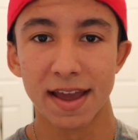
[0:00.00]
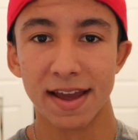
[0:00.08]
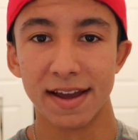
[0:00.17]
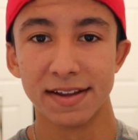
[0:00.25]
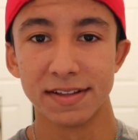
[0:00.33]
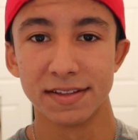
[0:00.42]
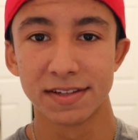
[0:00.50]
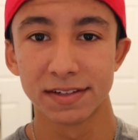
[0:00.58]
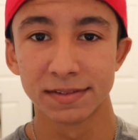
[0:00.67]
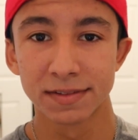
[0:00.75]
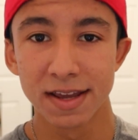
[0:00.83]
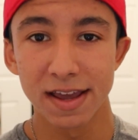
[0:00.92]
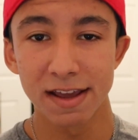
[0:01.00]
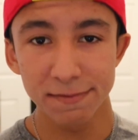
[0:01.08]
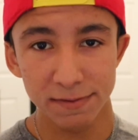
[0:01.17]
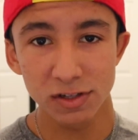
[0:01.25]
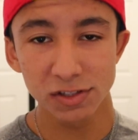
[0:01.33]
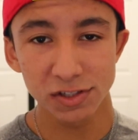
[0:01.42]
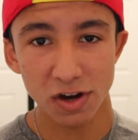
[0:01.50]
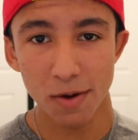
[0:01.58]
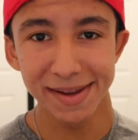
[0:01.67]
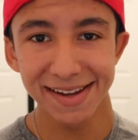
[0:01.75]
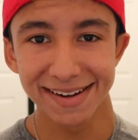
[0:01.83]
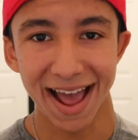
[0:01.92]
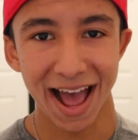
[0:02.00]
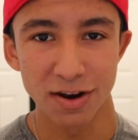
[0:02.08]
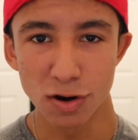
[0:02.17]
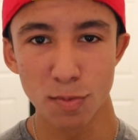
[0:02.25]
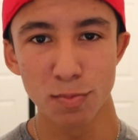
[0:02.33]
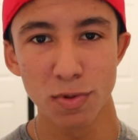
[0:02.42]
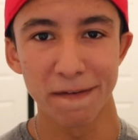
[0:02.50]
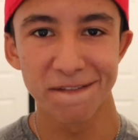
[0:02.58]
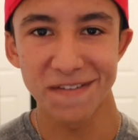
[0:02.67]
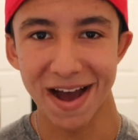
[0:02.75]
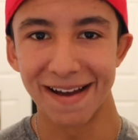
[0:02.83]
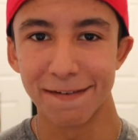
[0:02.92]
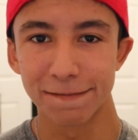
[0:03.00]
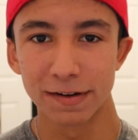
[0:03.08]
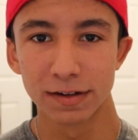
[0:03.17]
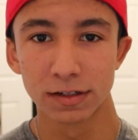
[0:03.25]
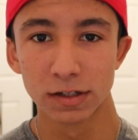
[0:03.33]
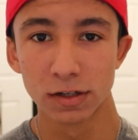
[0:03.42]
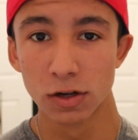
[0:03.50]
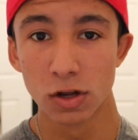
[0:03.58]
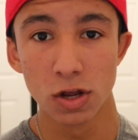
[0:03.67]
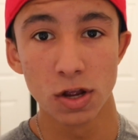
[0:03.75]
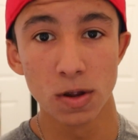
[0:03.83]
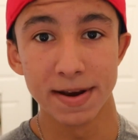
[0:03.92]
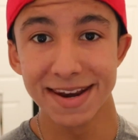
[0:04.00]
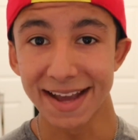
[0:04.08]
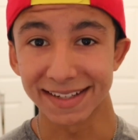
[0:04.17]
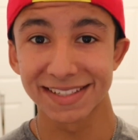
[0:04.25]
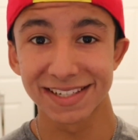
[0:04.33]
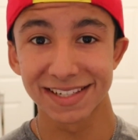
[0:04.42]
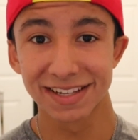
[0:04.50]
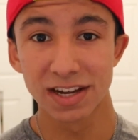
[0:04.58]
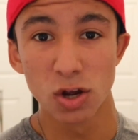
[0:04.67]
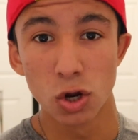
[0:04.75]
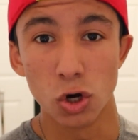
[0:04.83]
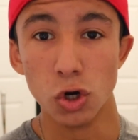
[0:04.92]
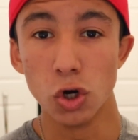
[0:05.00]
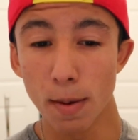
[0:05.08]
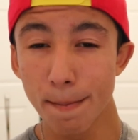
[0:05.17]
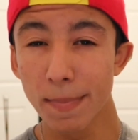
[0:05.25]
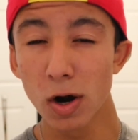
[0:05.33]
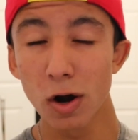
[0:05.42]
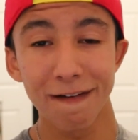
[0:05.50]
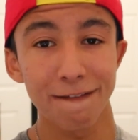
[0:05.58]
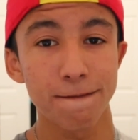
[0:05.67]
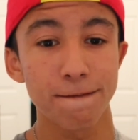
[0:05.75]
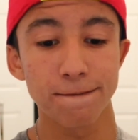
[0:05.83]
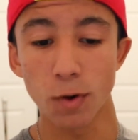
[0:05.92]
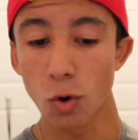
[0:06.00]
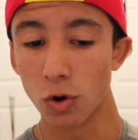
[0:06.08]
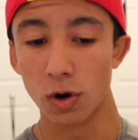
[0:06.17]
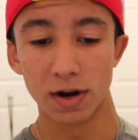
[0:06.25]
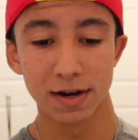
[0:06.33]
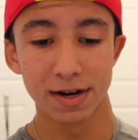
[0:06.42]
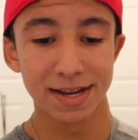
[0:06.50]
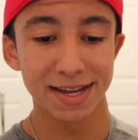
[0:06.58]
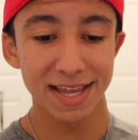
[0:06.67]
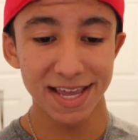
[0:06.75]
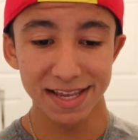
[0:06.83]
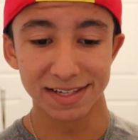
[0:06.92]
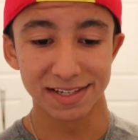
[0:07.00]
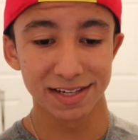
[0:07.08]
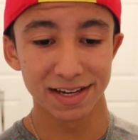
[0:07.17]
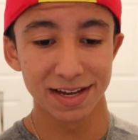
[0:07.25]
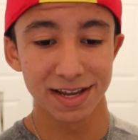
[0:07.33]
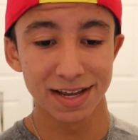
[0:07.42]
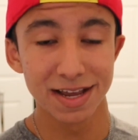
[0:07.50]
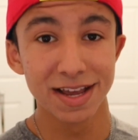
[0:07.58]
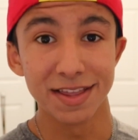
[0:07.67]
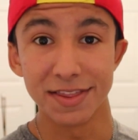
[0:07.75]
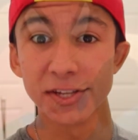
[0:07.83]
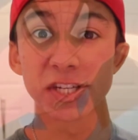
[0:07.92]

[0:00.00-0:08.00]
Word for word: and it's coming in at number five. Next, number four is the